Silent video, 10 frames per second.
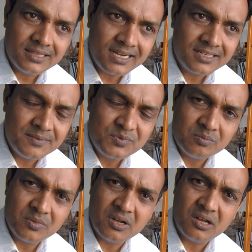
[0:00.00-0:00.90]
that
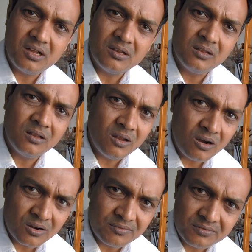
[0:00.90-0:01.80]
gives him a, a
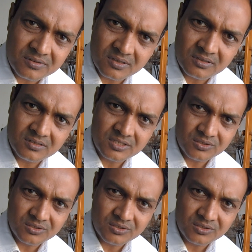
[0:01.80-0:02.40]
lot of uh,